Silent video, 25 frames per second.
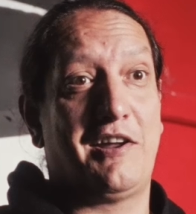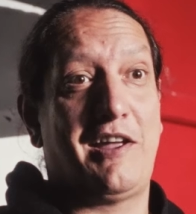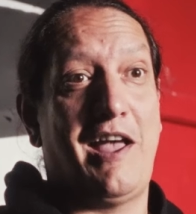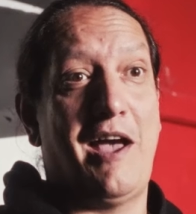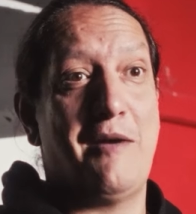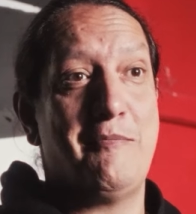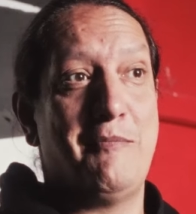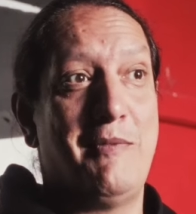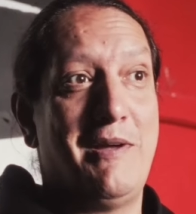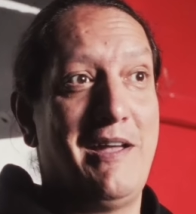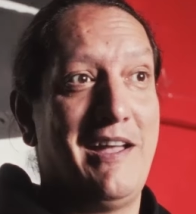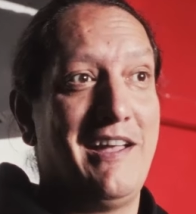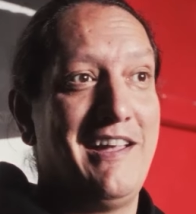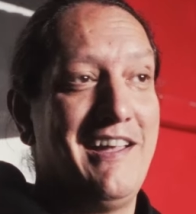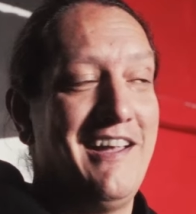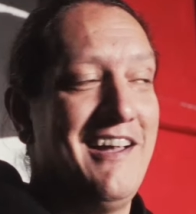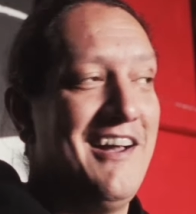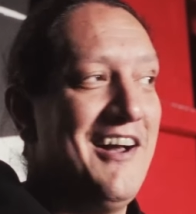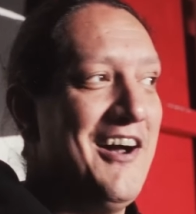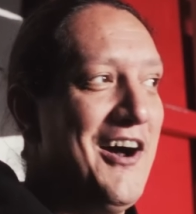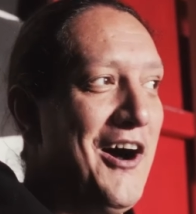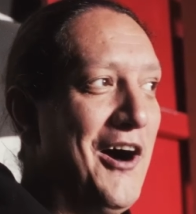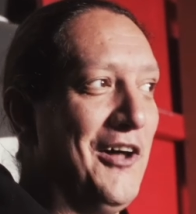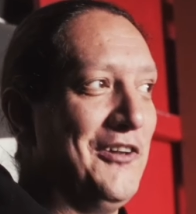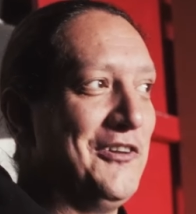of kept me
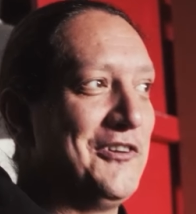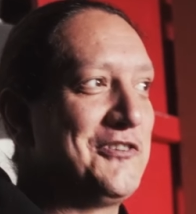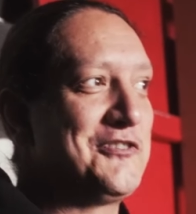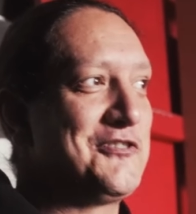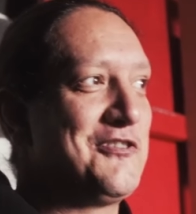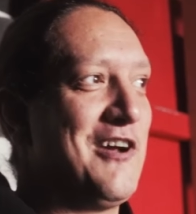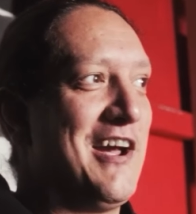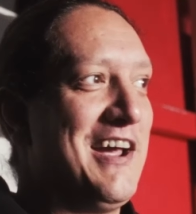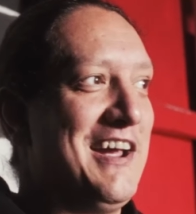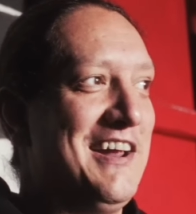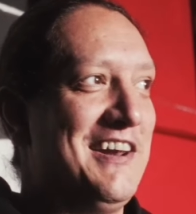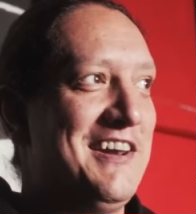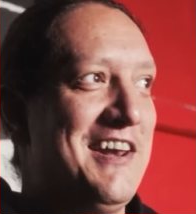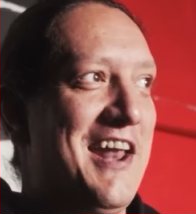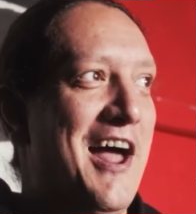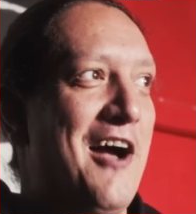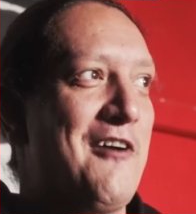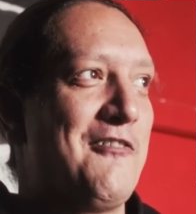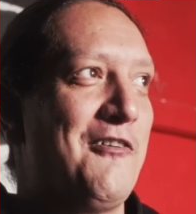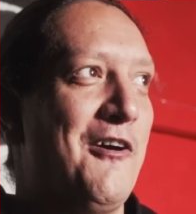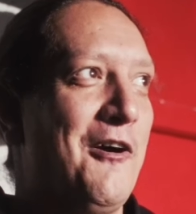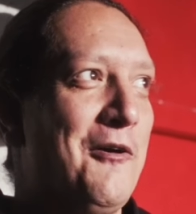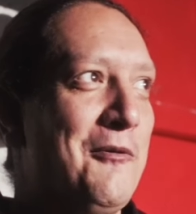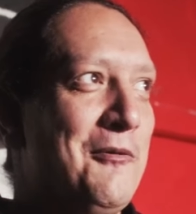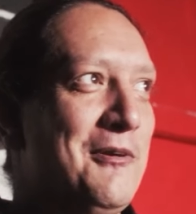on the straight and
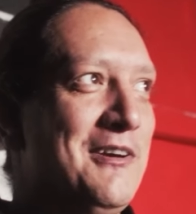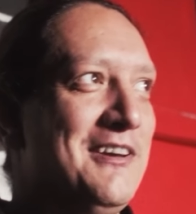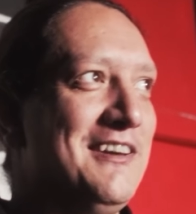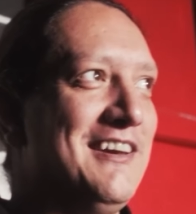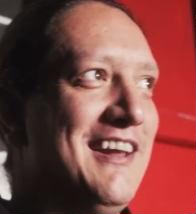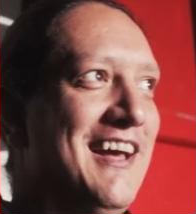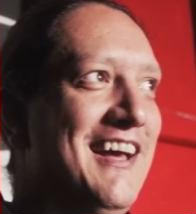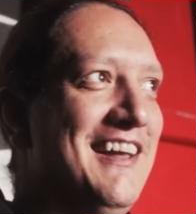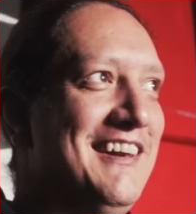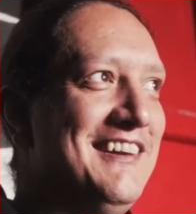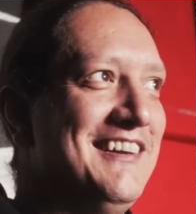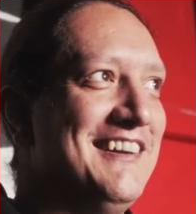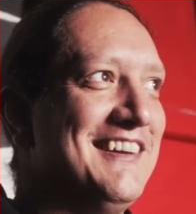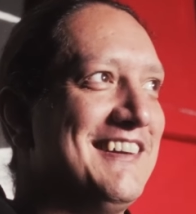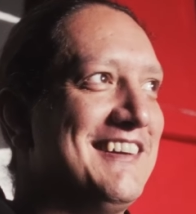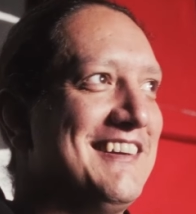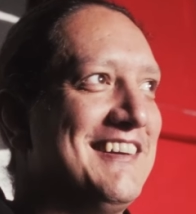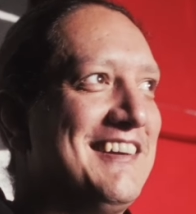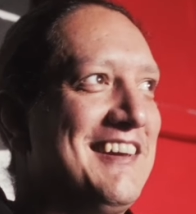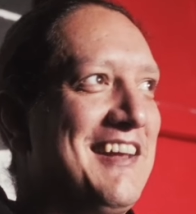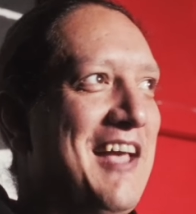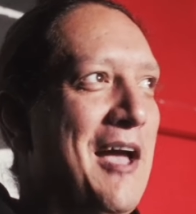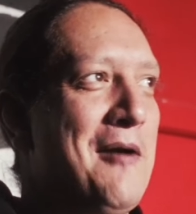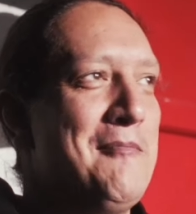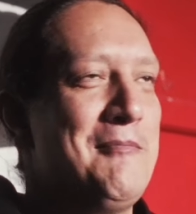narrow and
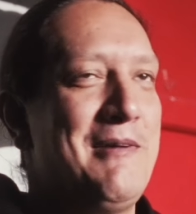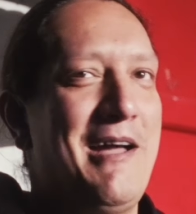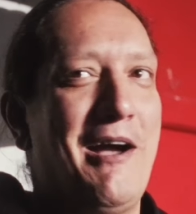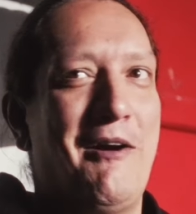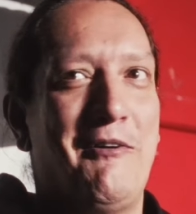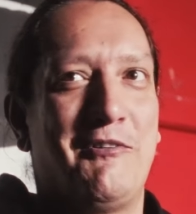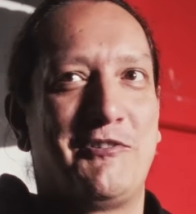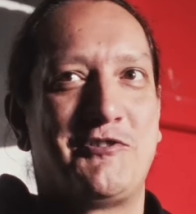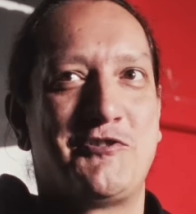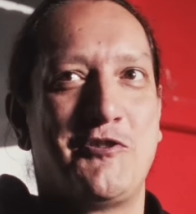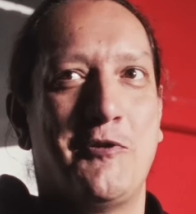kept me out of